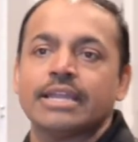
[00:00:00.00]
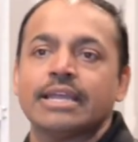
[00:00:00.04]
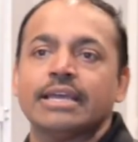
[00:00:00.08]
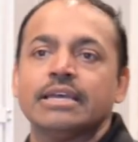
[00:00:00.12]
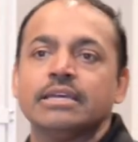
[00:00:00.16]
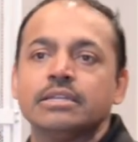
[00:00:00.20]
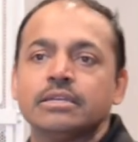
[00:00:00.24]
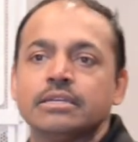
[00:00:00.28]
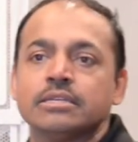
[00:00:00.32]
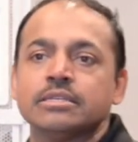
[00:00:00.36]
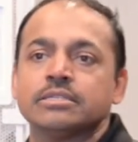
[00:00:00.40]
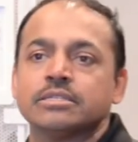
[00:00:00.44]

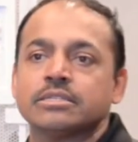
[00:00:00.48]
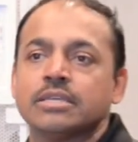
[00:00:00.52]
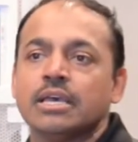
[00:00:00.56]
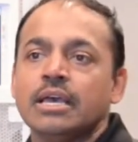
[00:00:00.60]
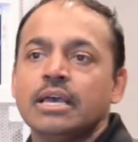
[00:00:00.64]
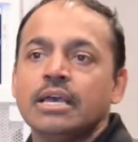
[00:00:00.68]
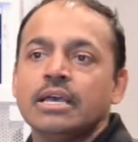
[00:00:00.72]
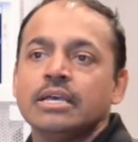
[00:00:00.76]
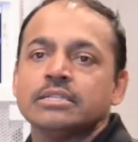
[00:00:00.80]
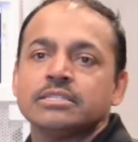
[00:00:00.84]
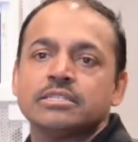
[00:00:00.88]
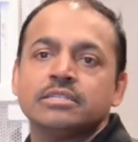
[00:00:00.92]
It is
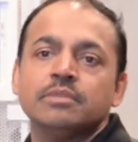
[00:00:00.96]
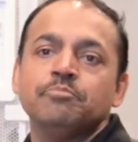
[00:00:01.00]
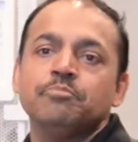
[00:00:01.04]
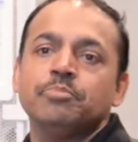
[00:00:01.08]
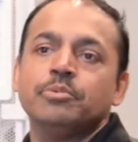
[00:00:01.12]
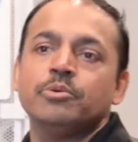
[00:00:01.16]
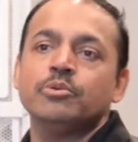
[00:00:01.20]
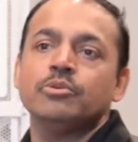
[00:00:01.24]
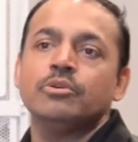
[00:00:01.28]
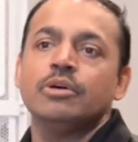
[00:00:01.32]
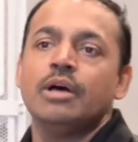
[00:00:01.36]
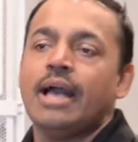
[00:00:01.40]

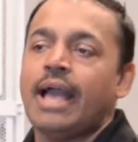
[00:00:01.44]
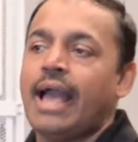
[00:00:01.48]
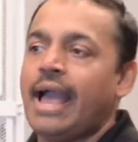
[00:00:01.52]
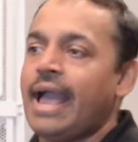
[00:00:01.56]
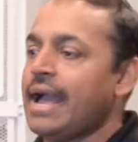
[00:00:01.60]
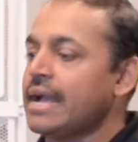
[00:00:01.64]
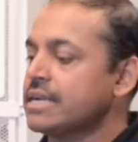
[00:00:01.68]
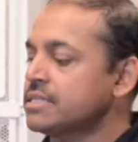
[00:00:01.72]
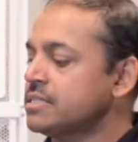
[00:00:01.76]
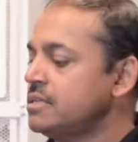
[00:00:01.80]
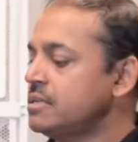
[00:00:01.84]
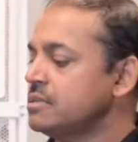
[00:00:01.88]
simple
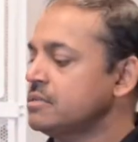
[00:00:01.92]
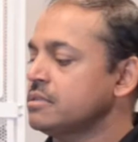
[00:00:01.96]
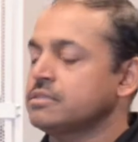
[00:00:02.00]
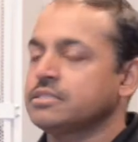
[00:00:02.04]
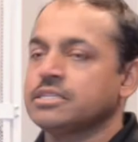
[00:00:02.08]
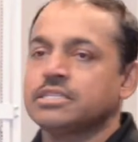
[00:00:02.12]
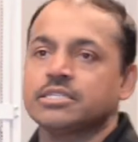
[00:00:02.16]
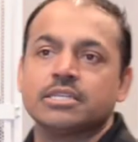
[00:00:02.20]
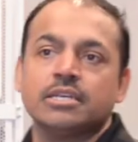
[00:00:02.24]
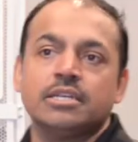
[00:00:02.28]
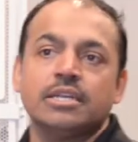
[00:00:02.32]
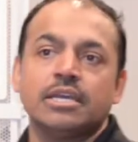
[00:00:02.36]
accidental
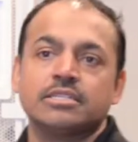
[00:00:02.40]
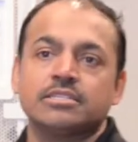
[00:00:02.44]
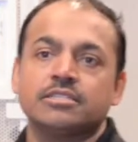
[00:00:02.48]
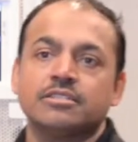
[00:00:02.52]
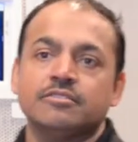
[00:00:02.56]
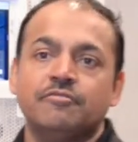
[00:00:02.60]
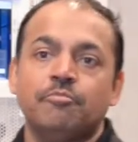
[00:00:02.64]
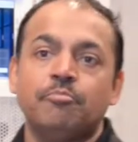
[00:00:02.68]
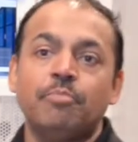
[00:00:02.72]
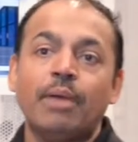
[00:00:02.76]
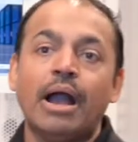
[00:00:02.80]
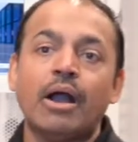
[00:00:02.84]
disconnects
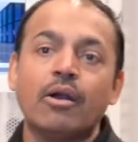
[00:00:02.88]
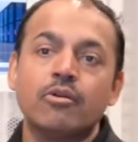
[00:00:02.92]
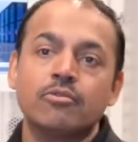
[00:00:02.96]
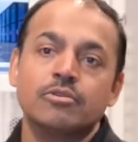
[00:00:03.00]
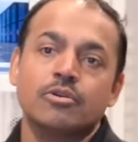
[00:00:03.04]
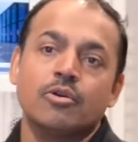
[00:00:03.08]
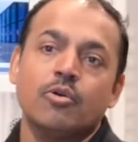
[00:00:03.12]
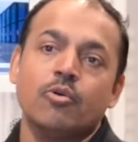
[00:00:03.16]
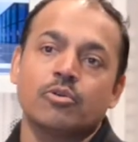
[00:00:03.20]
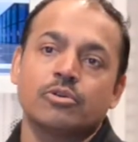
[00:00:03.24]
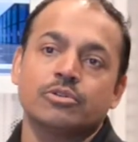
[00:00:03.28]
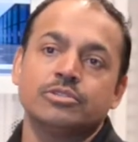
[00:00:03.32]
of power
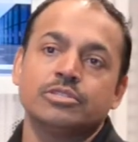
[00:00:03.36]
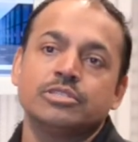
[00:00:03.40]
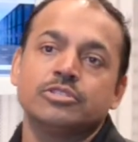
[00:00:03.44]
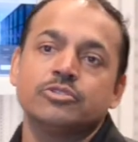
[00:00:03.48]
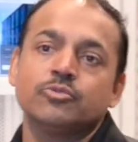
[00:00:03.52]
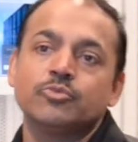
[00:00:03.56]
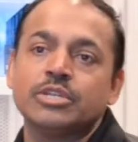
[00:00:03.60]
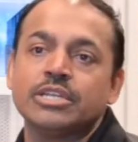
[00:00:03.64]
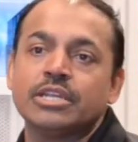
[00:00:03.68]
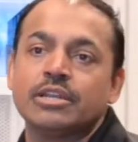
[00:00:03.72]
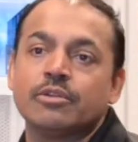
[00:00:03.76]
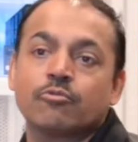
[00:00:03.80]
cords. So
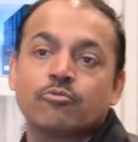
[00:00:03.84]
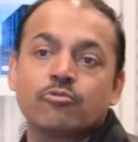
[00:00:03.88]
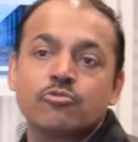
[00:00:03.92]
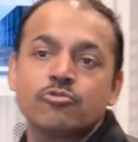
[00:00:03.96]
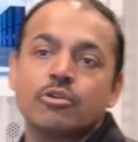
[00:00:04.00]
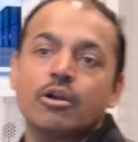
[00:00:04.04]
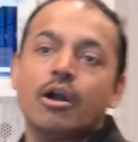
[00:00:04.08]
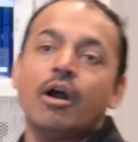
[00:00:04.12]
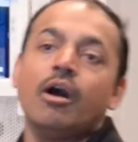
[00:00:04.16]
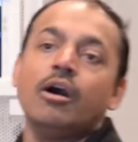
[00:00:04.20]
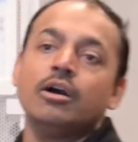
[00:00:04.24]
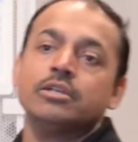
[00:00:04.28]
we did a root
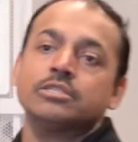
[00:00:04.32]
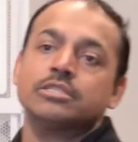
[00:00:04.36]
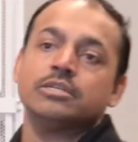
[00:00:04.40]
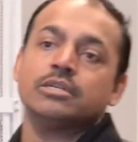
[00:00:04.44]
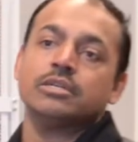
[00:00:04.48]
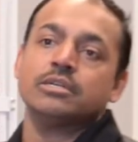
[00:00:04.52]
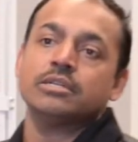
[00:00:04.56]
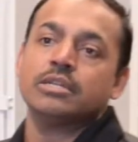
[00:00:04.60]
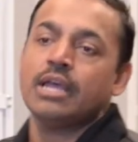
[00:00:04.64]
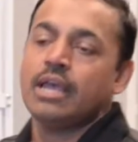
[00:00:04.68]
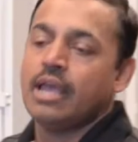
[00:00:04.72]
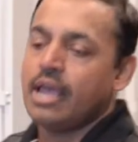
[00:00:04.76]
cause
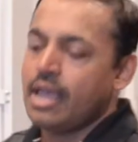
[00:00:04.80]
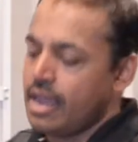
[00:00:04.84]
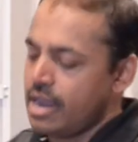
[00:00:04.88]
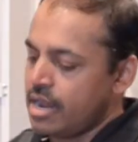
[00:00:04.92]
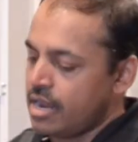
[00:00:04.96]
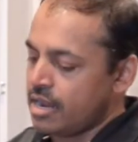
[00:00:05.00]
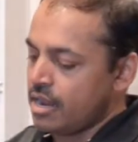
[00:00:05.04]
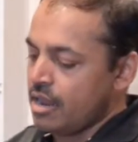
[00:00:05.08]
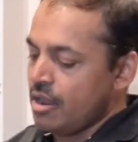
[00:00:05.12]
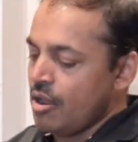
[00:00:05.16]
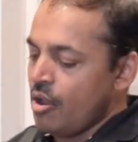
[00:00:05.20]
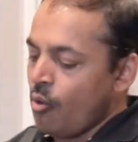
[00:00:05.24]
on, hey,
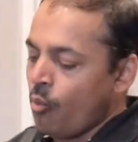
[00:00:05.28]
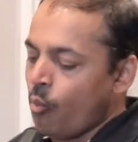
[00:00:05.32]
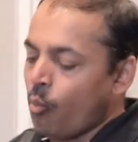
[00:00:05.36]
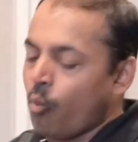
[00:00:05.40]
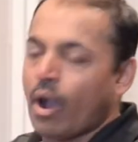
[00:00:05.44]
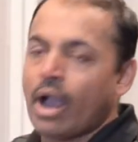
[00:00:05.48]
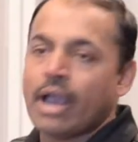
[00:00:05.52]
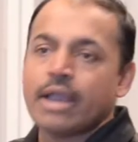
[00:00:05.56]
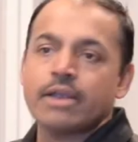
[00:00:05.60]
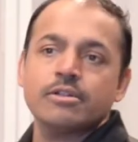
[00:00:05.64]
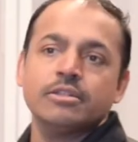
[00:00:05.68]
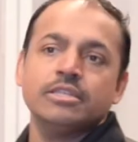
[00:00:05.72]

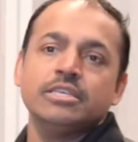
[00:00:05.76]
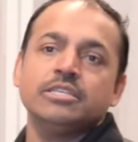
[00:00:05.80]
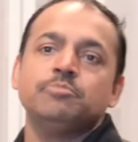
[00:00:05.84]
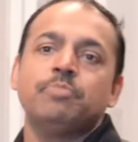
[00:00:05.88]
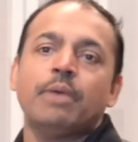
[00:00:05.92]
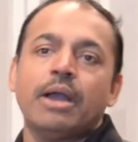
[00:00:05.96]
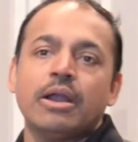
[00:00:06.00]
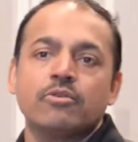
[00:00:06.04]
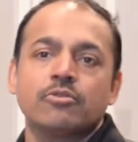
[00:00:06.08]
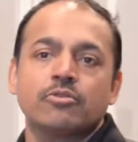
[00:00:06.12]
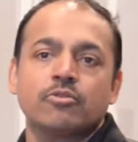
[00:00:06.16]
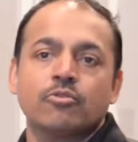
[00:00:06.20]
why are these
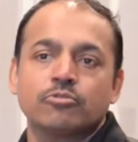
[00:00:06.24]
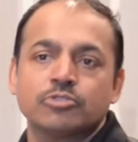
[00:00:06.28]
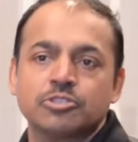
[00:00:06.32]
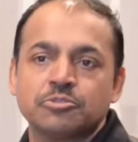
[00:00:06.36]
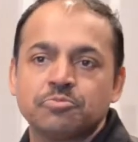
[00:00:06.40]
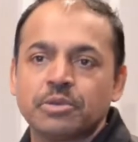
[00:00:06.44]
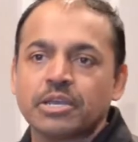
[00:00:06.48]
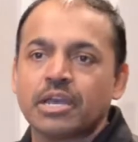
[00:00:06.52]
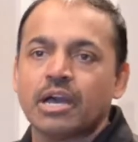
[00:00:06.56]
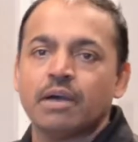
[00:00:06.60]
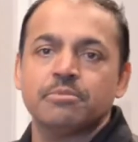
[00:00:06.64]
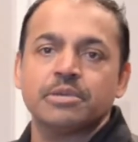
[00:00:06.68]
power cords
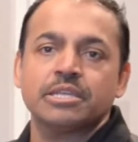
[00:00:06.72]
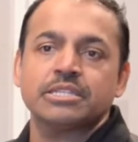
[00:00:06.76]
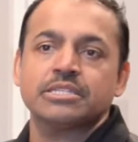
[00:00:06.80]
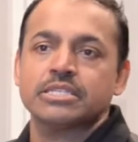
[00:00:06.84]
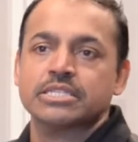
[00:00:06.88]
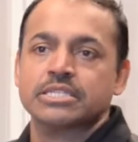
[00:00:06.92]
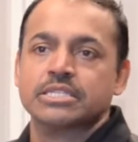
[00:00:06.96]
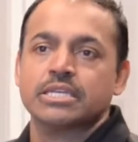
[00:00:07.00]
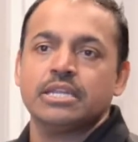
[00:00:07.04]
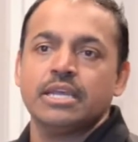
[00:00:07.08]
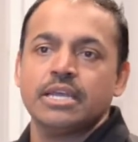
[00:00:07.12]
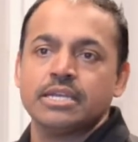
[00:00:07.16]
becoming
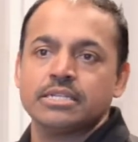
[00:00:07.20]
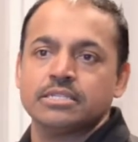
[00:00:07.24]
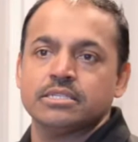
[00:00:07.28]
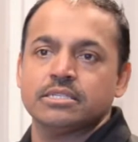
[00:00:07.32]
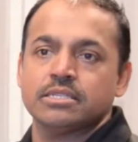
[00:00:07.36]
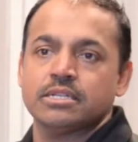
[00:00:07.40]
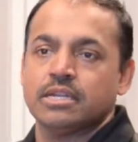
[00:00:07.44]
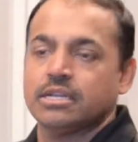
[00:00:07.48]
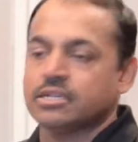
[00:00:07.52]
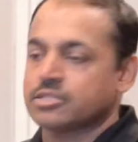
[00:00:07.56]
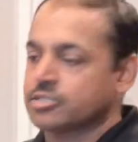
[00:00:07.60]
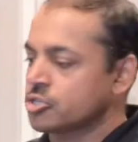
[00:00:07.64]
disconnected?
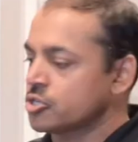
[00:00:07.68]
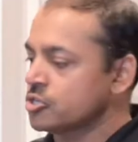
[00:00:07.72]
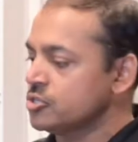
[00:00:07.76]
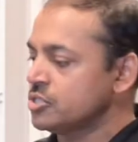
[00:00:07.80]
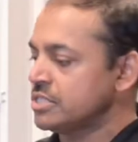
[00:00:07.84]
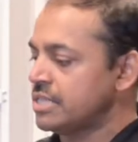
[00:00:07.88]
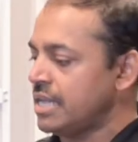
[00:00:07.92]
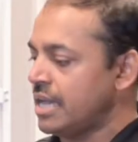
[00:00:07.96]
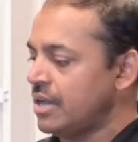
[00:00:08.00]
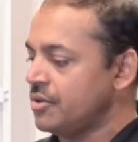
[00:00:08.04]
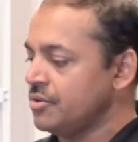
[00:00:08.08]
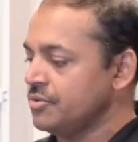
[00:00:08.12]
And it turns
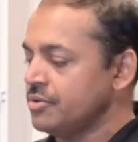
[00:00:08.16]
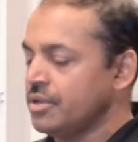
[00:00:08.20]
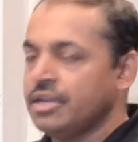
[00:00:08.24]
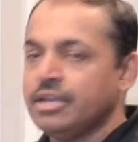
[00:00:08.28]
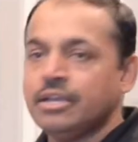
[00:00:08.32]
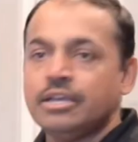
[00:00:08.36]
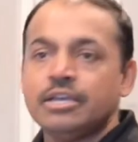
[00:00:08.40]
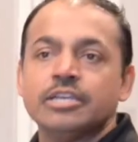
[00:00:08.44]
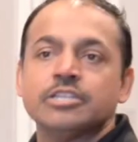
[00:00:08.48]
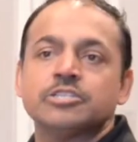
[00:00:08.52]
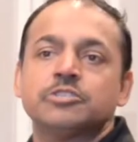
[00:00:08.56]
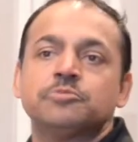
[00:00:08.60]
out
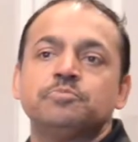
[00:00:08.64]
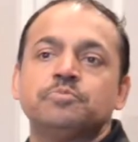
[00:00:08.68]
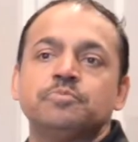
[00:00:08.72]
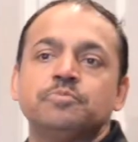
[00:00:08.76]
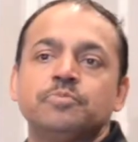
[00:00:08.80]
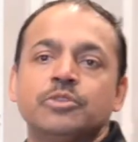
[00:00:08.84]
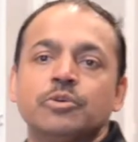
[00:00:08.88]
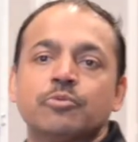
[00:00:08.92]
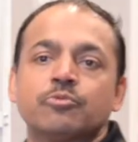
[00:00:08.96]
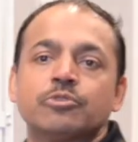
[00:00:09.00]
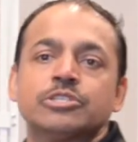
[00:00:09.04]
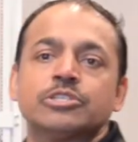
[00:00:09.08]
it's
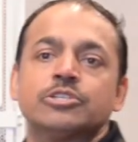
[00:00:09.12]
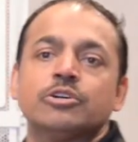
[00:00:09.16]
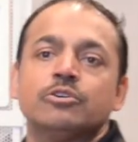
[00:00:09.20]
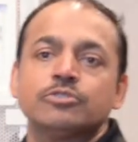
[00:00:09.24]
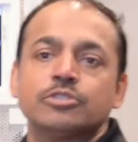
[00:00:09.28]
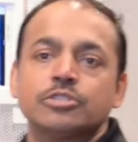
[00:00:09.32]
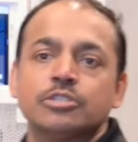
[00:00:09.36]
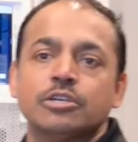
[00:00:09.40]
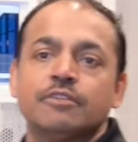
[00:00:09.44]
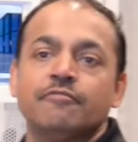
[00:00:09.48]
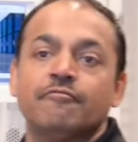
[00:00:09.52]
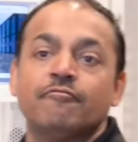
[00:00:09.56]
the result
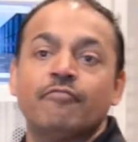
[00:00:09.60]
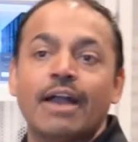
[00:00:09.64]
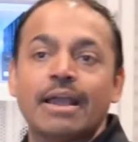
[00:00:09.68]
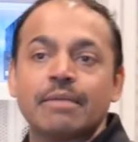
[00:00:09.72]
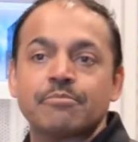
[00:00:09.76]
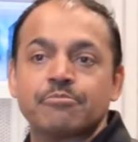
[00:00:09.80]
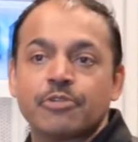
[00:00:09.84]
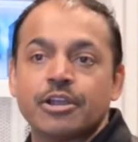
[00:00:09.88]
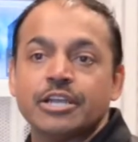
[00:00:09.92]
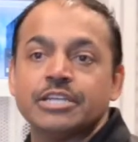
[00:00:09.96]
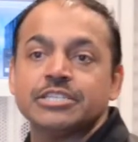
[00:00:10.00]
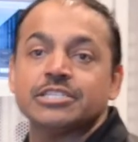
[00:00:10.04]
of
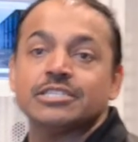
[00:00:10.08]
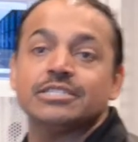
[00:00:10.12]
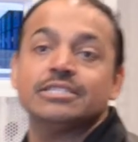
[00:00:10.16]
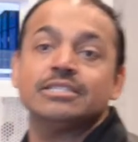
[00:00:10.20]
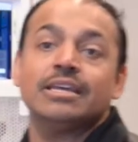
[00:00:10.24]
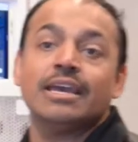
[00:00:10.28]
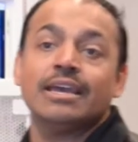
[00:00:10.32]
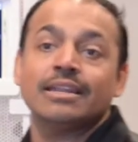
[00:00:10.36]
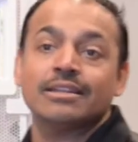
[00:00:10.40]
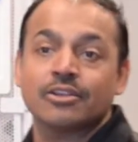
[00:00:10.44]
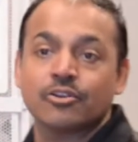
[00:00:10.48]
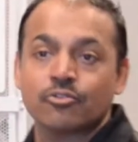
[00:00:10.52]
vibration
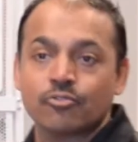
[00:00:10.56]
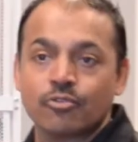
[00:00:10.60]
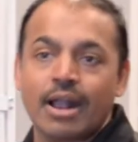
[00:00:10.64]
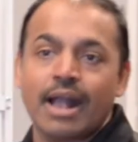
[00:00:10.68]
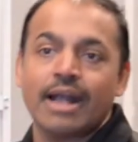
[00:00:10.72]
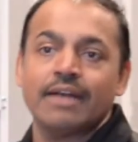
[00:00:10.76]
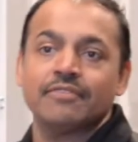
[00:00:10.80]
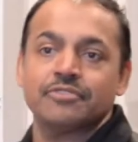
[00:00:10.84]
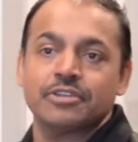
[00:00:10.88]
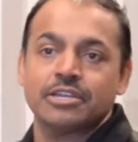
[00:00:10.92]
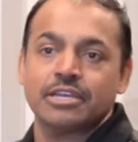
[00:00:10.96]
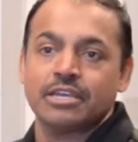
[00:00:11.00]
and
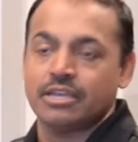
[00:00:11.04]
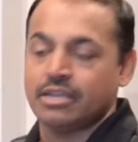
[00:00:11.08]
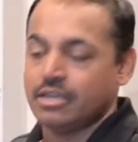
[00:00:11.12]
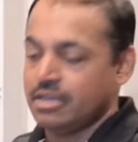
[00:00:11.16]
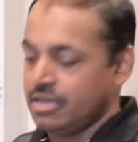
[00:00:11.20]
gravity.